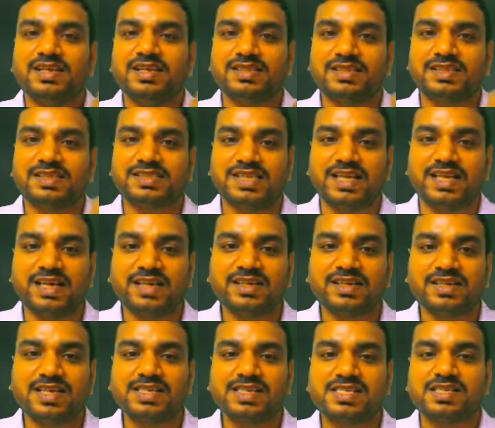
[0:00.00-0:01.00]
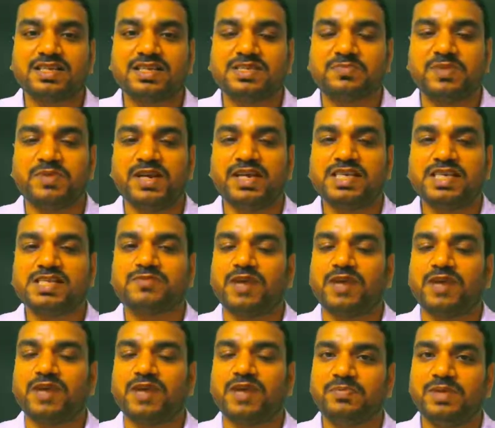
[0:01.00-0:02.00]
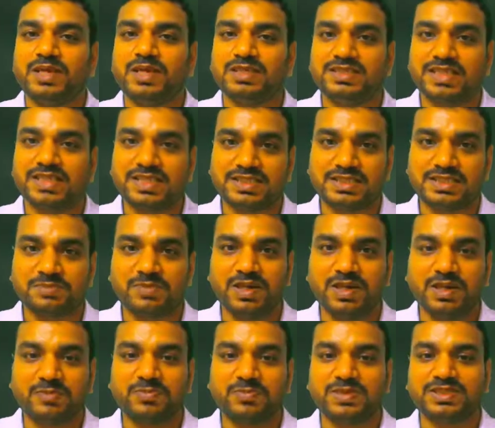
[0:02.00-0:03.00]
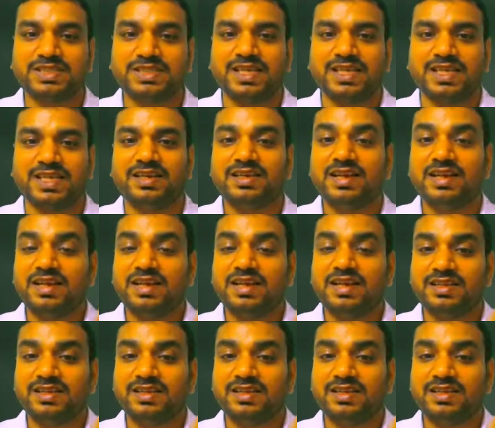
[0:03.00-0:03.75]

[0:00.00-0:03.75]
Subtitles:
In the second case the speed is 5 by 6 meter per second.